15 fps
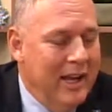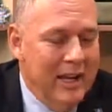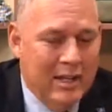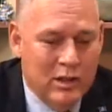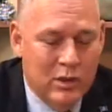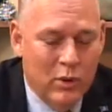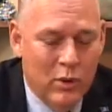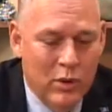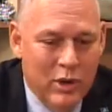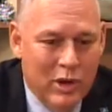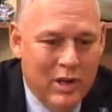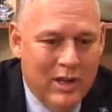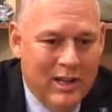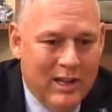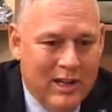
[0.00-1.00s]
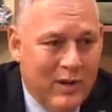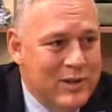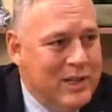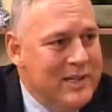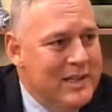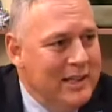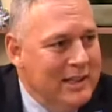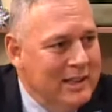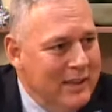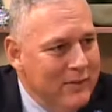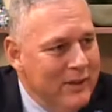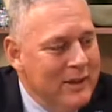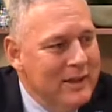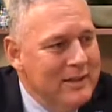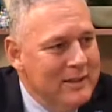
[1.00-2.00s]
So there's a
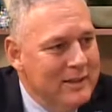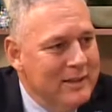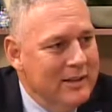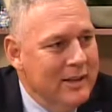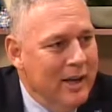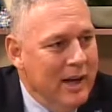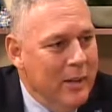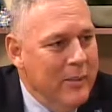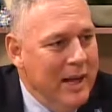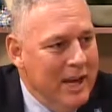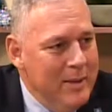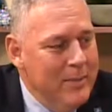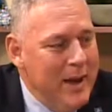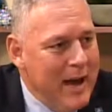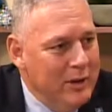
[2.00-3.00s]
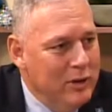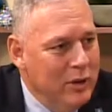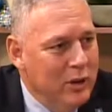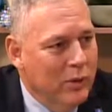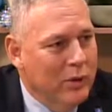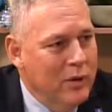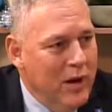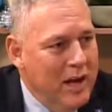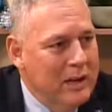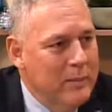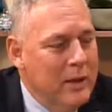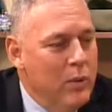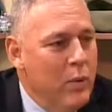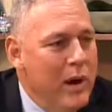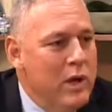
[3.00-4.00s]
significant impact on your
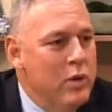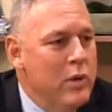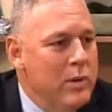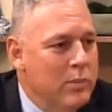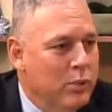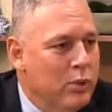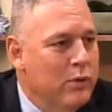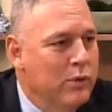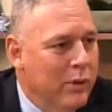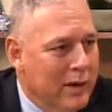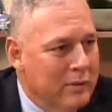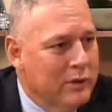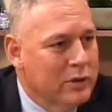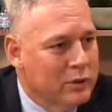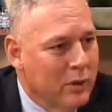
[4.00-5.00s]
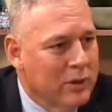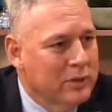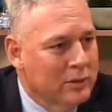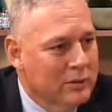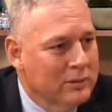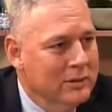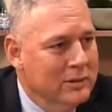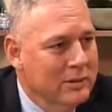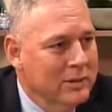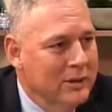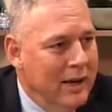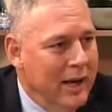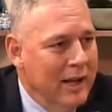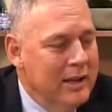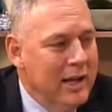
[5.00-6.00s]
economy when you improve your infrastructure.
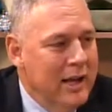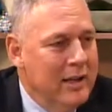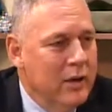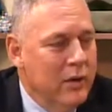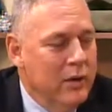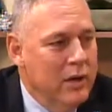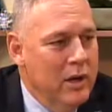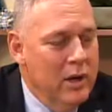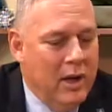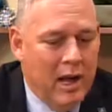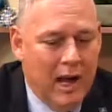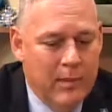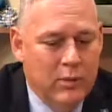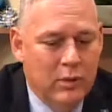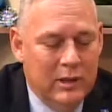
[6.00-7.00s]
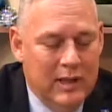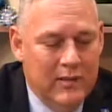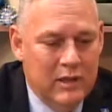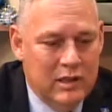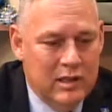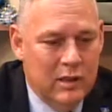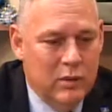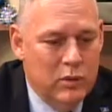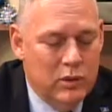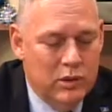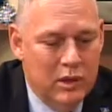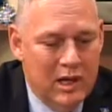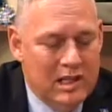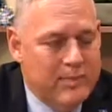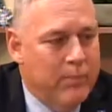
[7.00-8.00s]
And I believe that St.
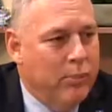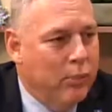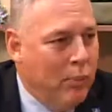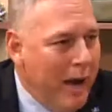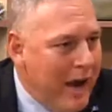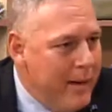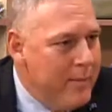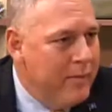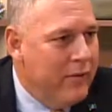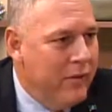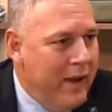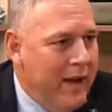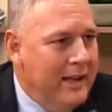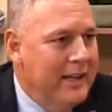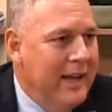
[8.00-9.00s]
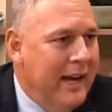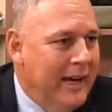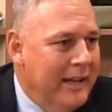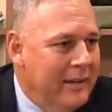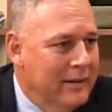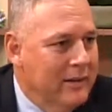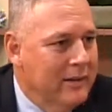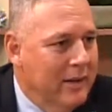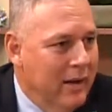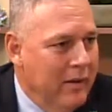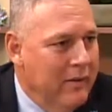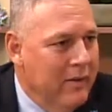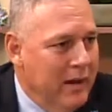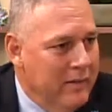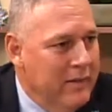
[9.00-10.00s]
Lucia is primed for that kind
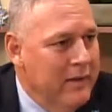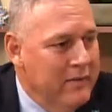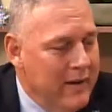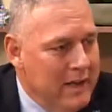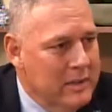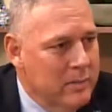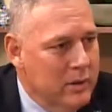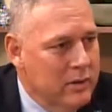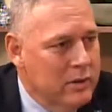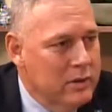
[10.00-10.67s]
of investment.